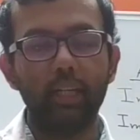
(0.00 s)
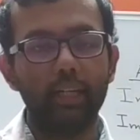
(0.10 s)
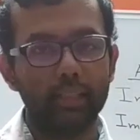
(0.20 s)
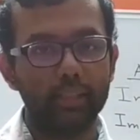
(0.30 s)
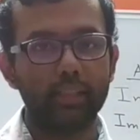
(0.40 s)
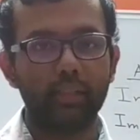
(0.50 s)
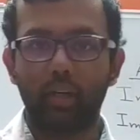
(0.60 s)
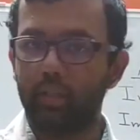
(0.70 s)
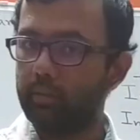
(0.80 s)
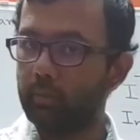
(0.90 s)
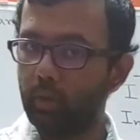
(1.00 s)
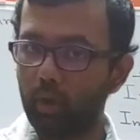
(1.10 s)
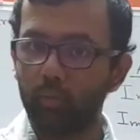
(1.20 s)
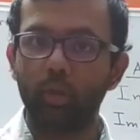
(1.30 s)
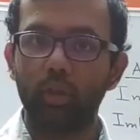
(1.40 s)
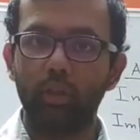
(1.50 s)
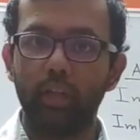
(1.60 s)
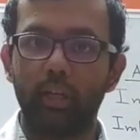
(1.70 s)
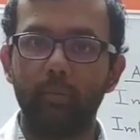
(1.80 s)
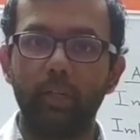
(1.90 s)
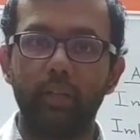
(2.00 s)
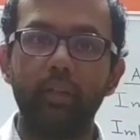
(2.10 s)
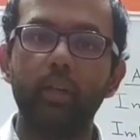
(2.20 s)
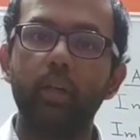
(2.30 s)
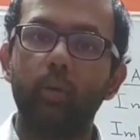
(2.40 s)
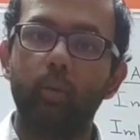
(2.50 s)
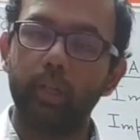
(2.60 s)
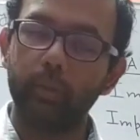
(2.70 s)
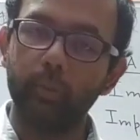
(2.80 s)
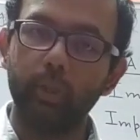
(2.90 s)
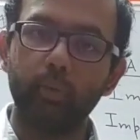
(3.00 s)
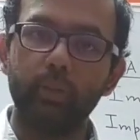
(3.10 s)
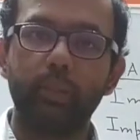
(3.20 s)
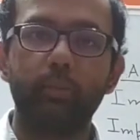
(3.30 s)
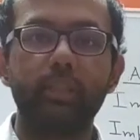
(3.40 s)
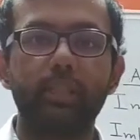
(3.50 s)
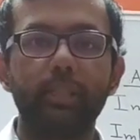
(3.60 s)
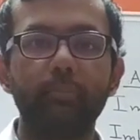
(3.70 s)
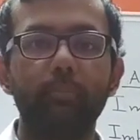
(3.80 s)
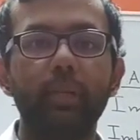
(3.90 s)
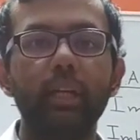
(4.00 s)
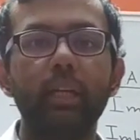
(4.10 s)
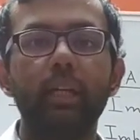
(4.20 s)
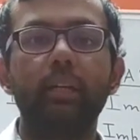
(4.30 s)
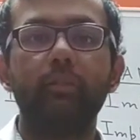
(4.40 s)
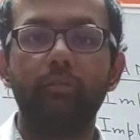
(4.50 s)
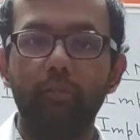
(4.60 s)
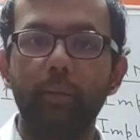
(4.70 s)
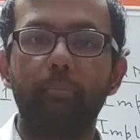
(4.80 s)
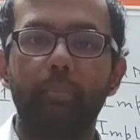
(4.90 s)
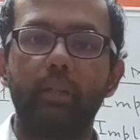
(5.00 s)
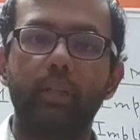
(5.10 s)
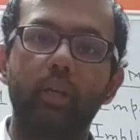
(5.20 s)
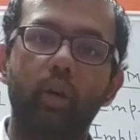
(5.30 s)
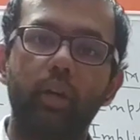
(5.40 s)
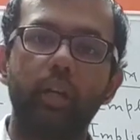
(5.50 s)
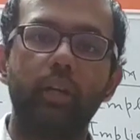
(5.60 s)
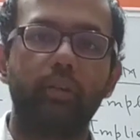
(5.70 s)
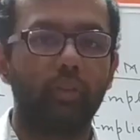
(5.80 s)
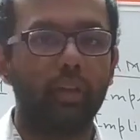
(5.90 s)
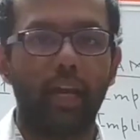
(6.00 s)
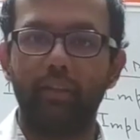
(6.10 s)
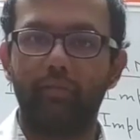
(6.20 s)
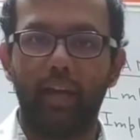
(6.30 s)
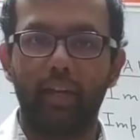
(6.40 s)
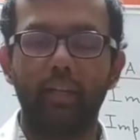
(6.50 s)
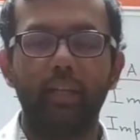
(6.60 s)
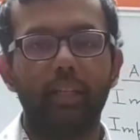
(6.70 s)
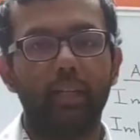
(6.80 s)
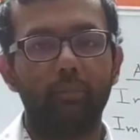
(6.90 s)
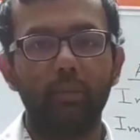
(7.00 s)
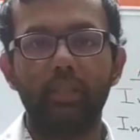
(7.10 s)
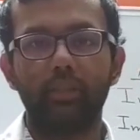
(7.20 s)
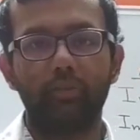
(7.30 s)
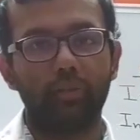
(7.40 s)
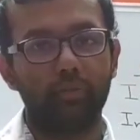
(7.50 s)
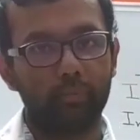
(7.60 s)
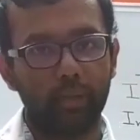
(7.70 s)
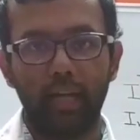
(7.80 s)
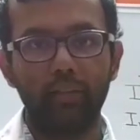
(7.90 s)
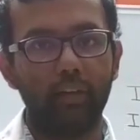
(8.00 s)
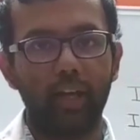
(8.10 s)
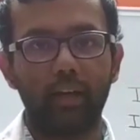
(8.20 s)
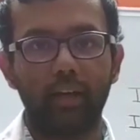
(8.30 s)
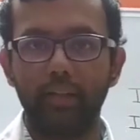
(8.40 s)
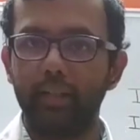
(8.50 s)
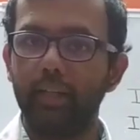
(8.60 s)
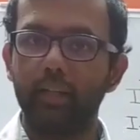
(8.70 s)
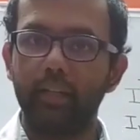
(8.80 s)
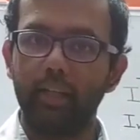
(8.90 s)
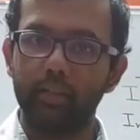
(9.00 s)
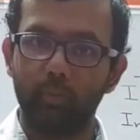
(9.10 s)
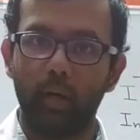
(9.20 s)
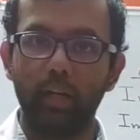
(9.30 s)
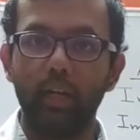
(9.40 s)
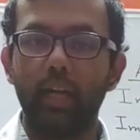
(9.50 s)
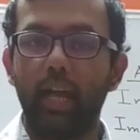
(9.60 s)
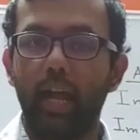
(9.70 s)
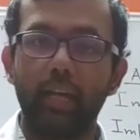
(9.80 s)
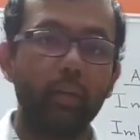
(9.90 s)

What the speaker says: this instruction will not work on the accumulator. What it will do is it will simply flip the content of your carry flag. That means if your carry flag currently contains 1 and you